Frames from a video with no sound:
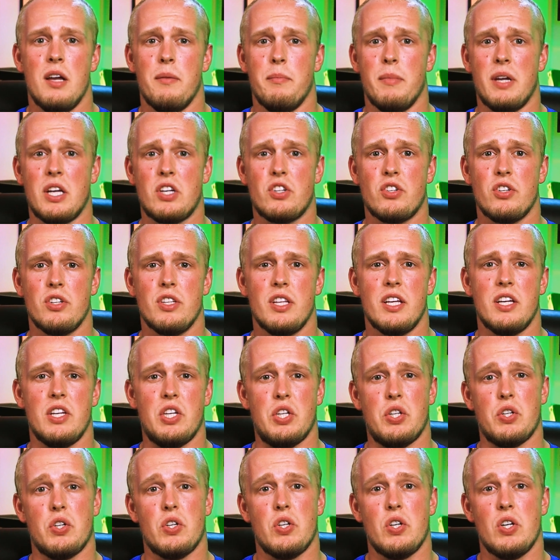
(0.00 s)
Make sure that
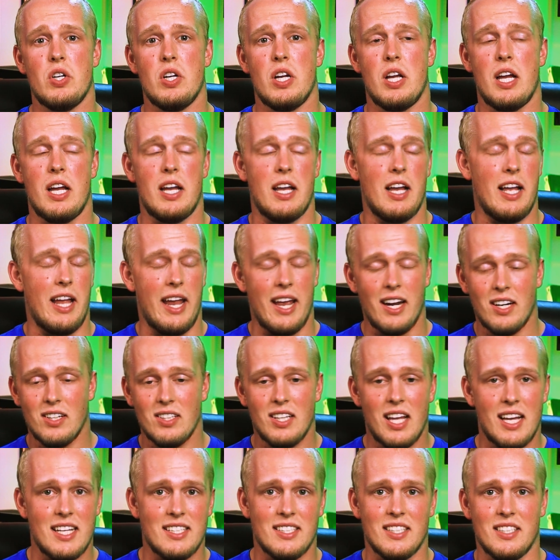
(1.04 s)
you're
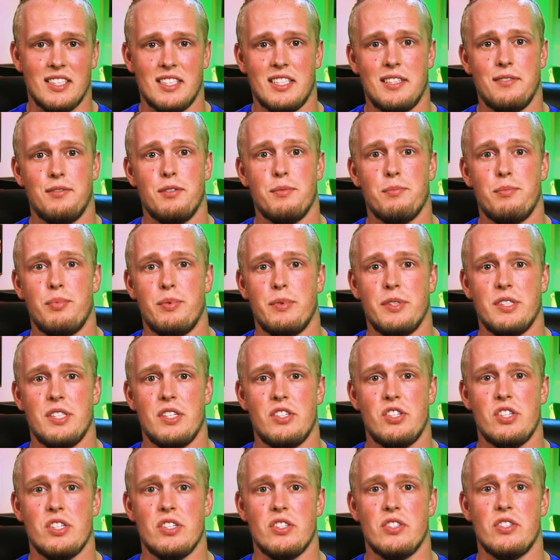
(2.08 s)
analyzing different
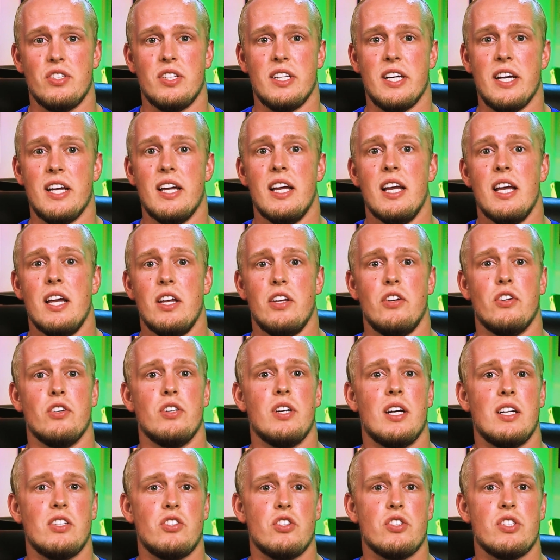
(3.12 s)
positions so that you're
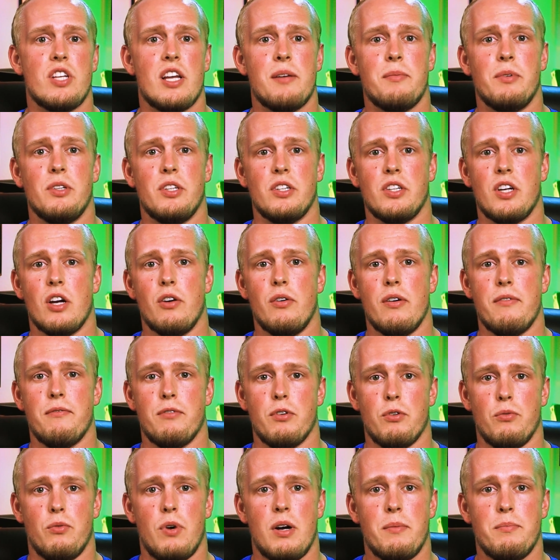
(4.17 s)
not just able to go in
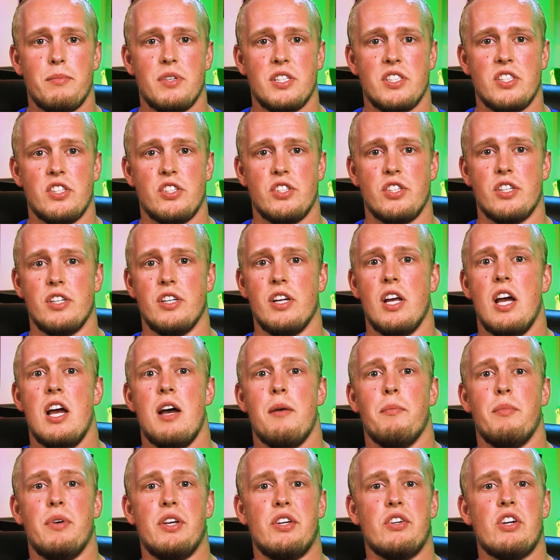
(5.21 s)
for one position,
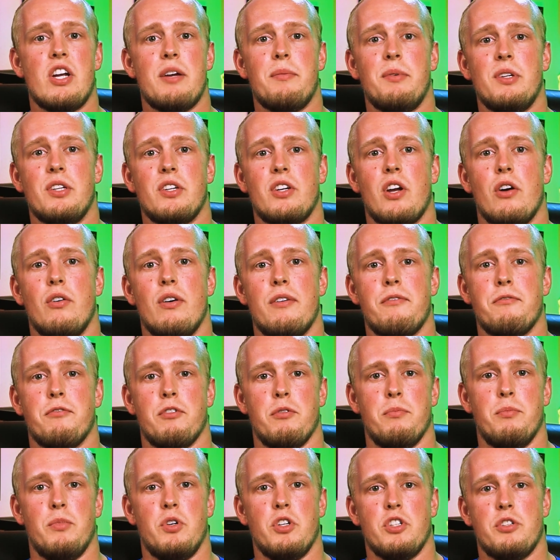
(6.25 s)
but you're able to go in
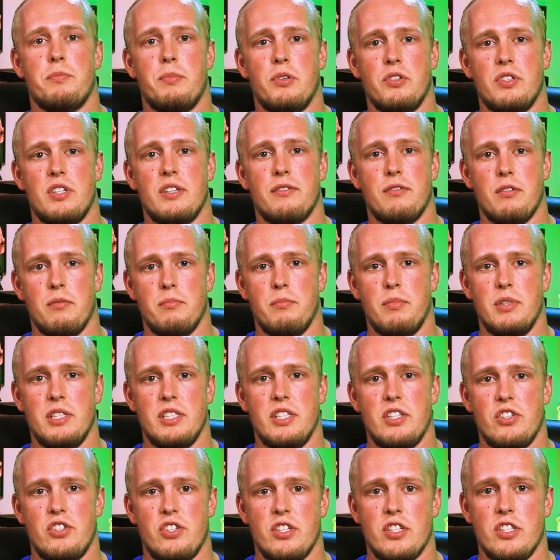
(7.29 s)
for multiple different
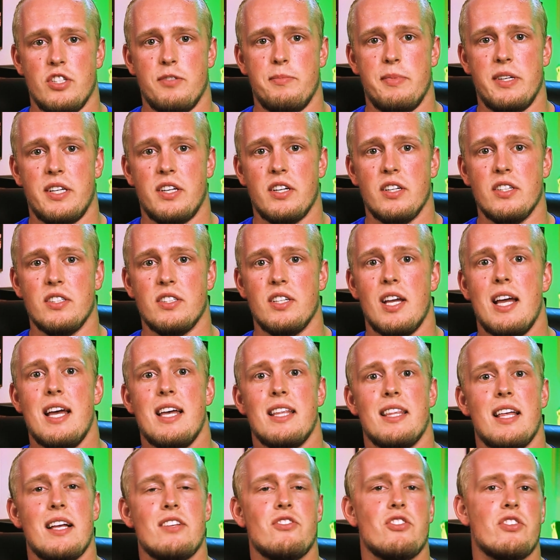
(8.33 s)
positions, because
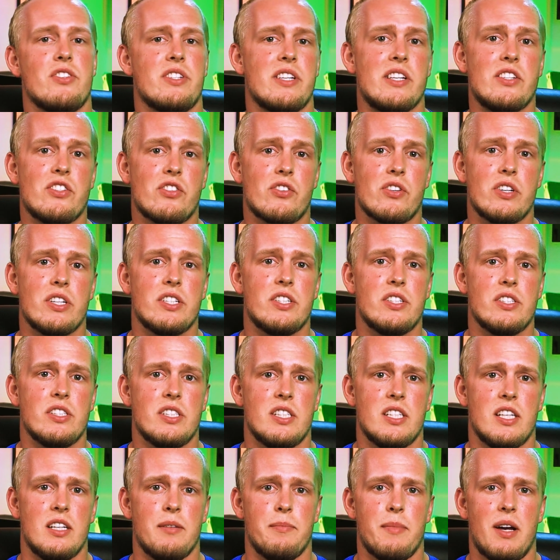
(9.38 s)
that just increases
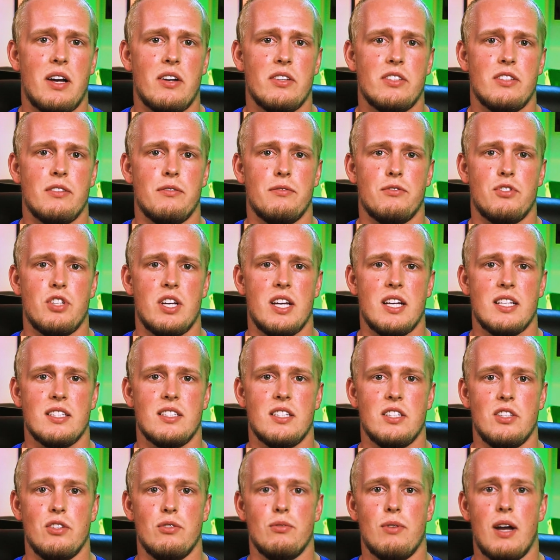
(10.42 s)
the amount of chance
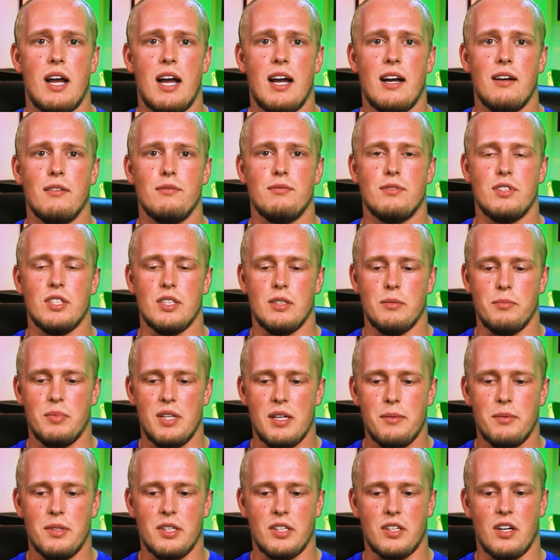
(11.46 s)
that you have to be
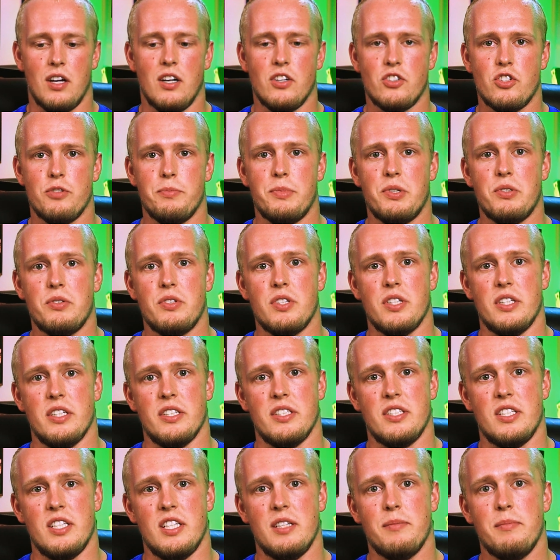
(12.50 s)
able to contribute to the
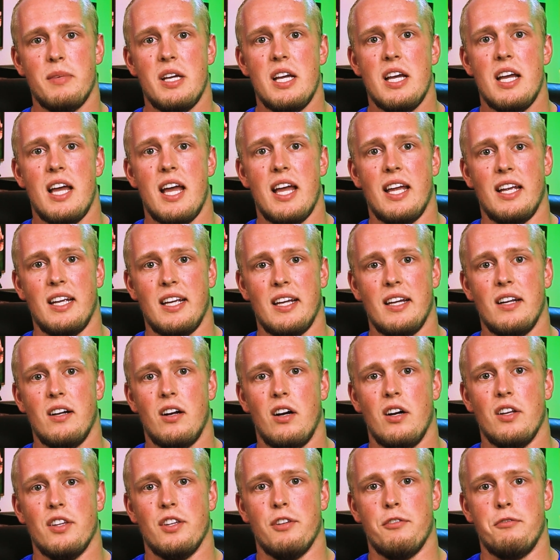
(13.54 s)
team and get
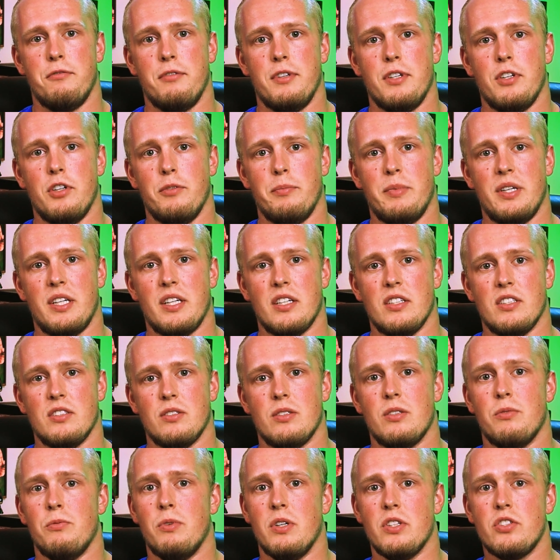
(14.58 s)
on the field.
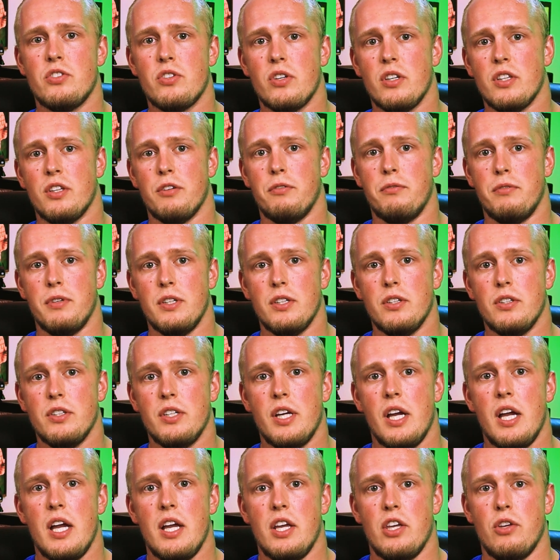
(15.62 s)
Because once you're on the
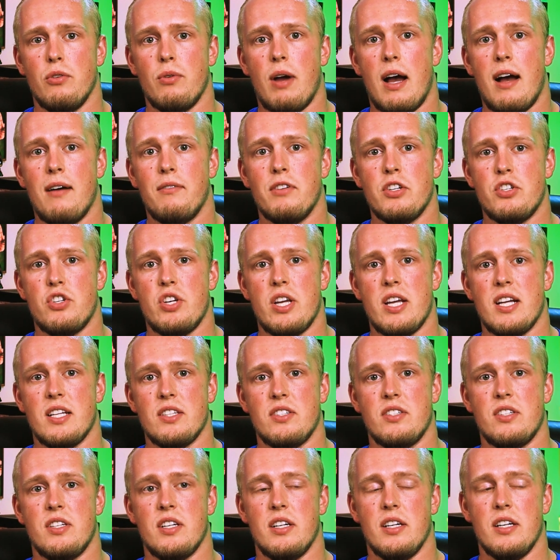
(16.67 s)
field, you have a
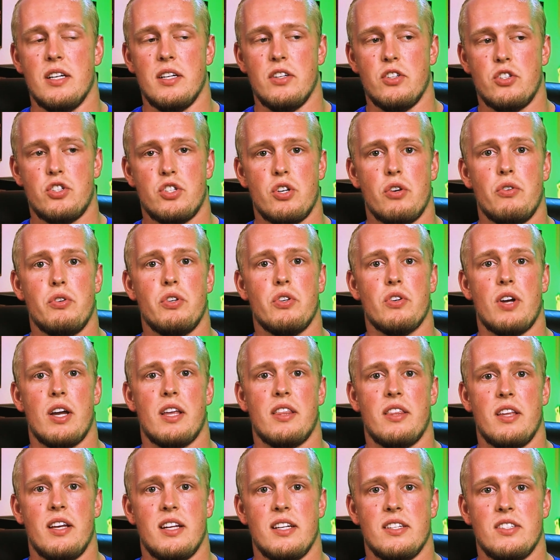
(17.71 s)
chance to show your
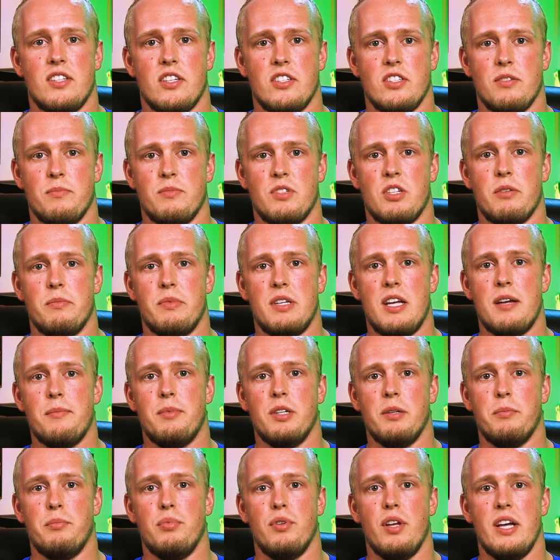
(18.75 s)
athleticism to be
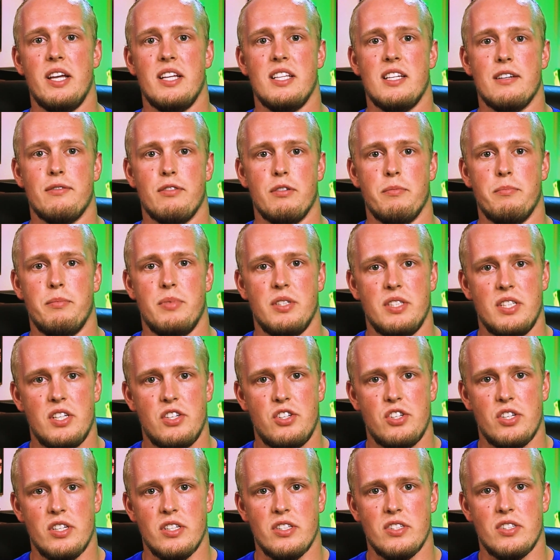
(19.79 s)
able to play different
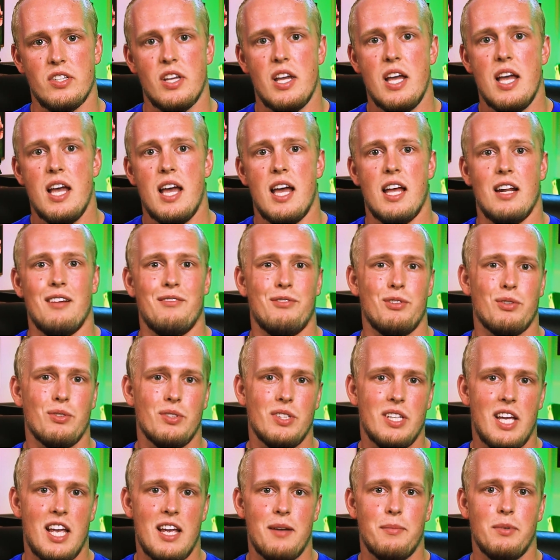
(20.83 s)
positions. And if you're
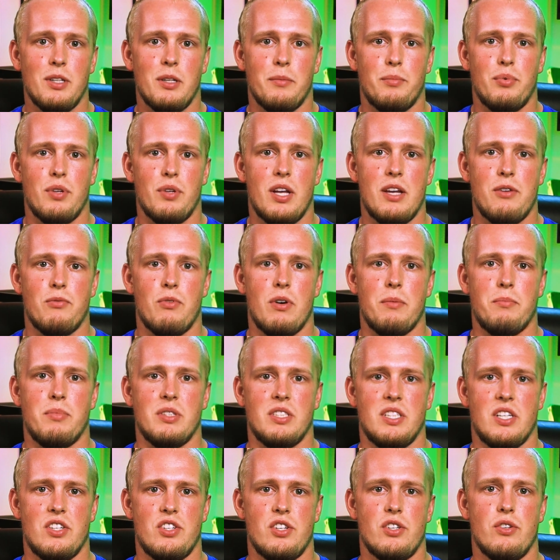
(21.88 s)
only able to play one
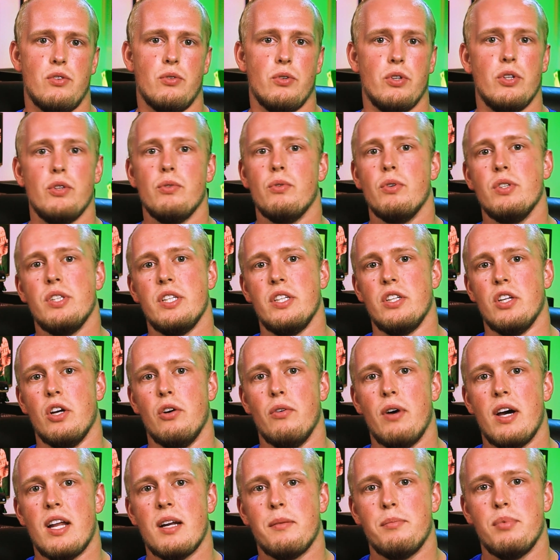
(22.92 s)
position, or you only know
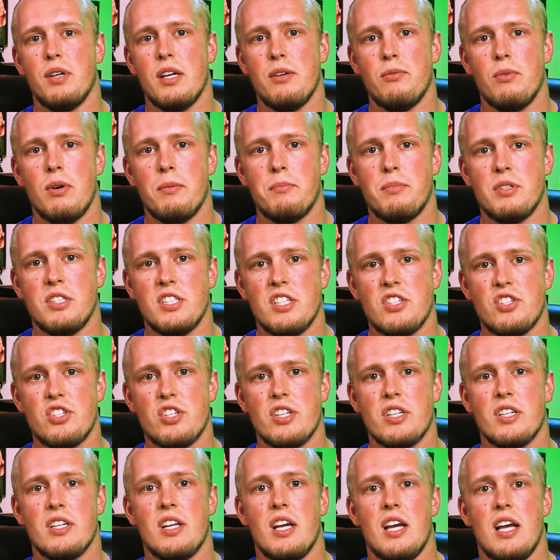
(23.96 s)
how to play one
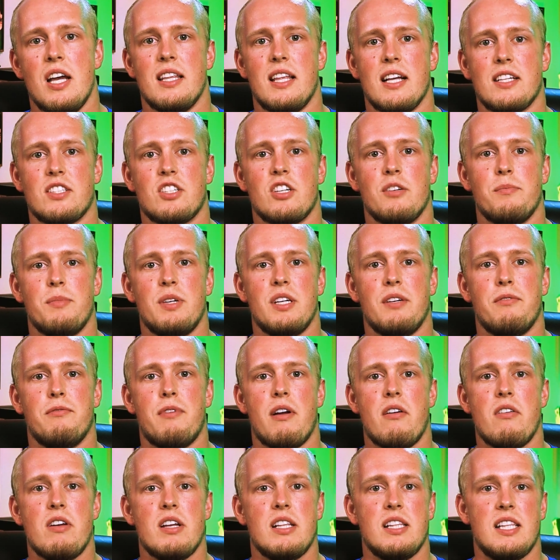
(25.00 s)
position, that's going to be
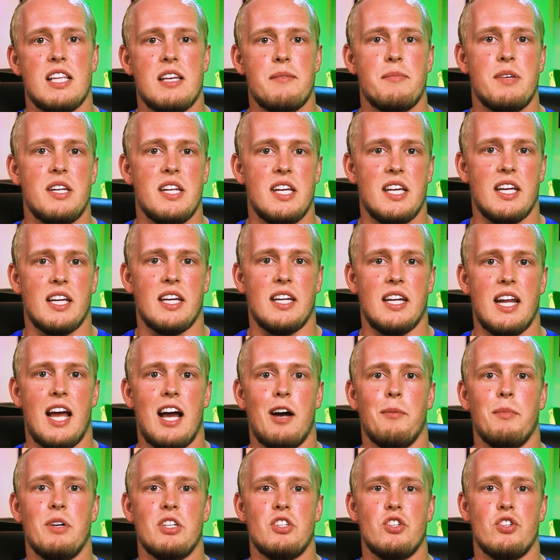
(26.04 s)
very limiting in how
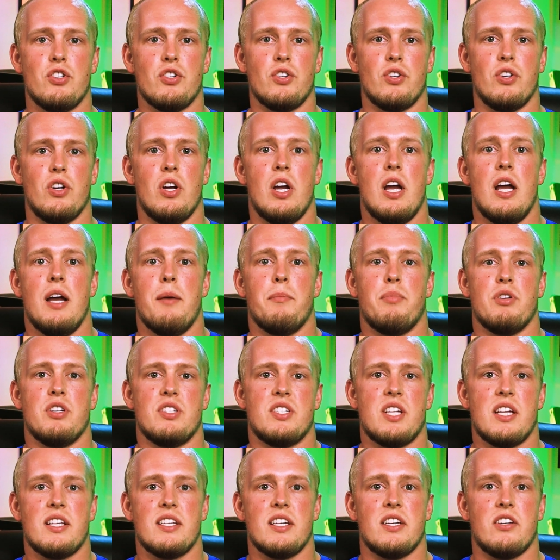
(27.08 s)
much you're
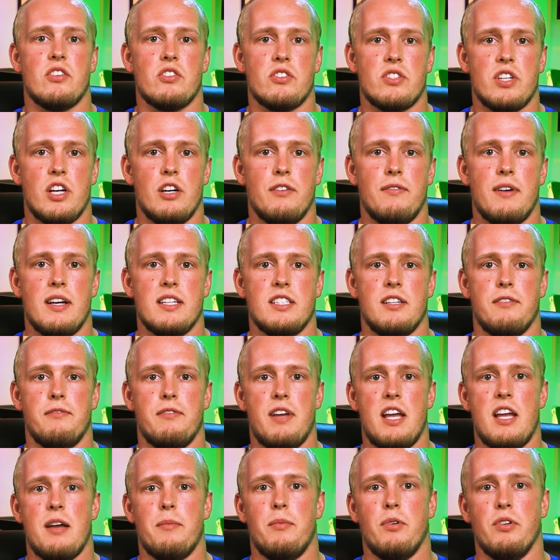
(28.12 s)
presenting yourself as
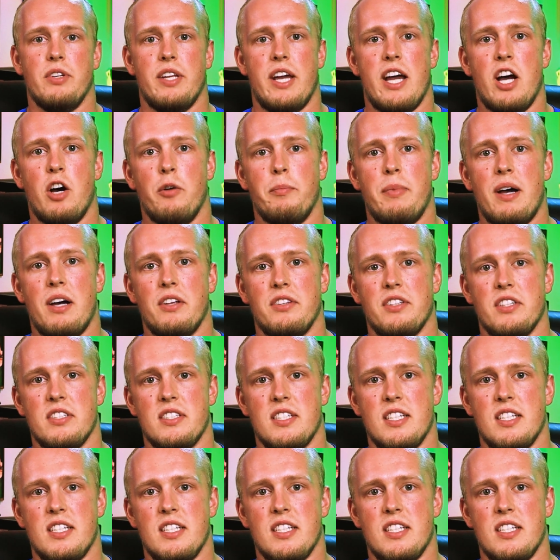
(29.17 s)
available to help out the